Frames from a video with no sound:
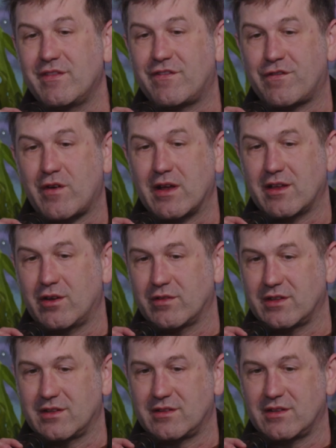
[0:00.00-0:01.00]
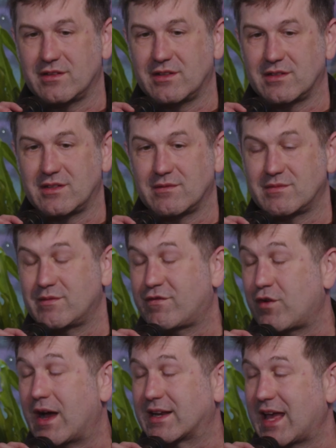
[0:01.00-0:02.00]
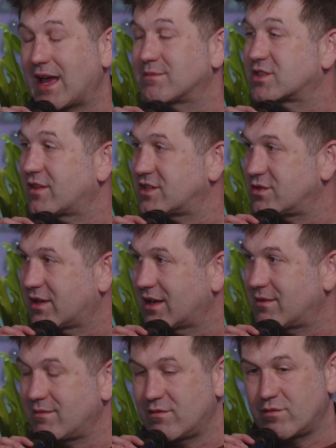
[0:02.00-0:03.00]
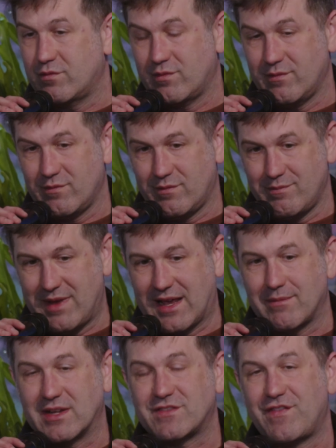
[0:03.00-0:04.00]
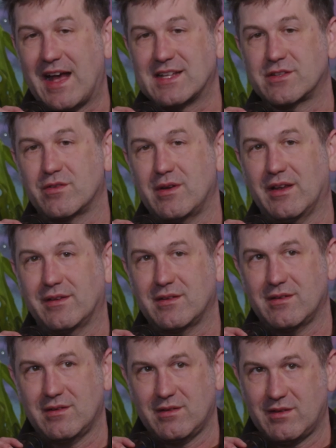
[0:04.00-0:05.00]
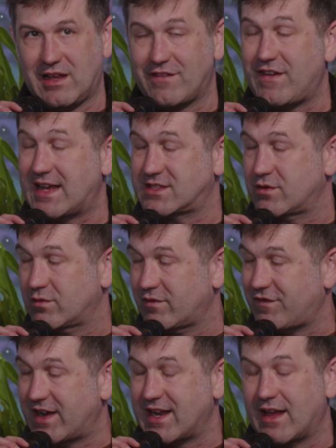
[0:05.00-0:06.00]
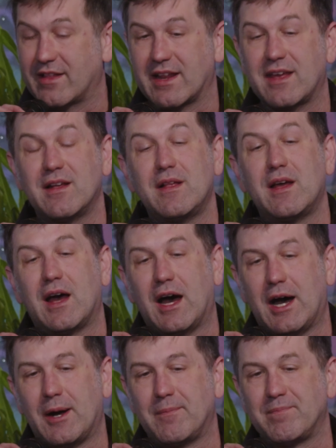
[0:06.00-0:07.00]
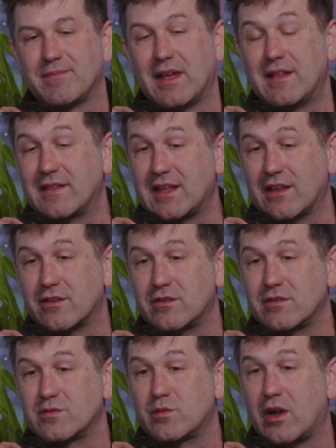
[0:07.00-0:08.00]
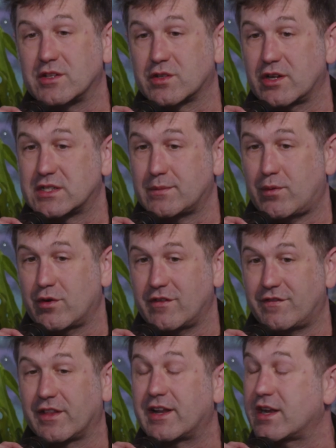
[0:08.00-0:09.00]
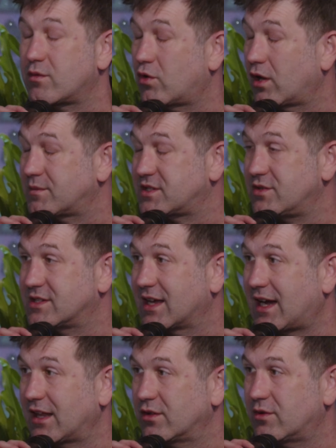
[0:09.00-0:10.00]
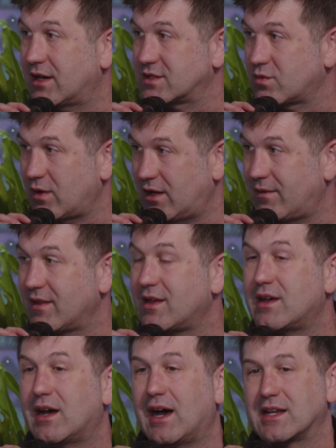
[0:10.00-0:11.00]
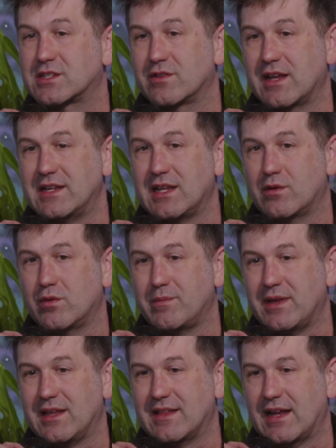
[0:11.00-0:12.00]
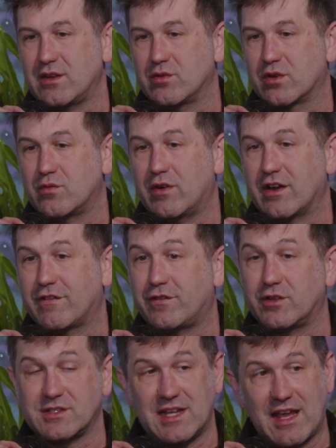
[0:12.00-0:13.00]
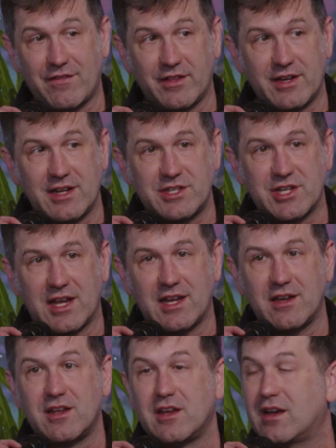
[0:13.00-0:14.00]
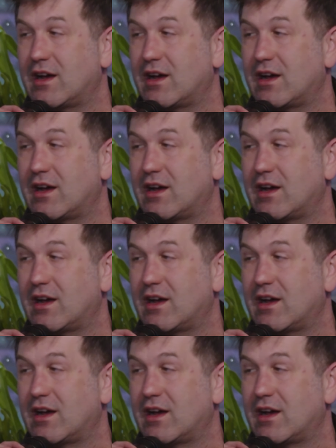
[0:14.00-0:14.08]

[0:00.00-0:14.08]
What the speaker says: fraud, the fraud game, so that you can make it much faster and get faster finality. And then we're also going to support validity rollups using Kailua as well. So the idea would be that you could run a full ZK validity chain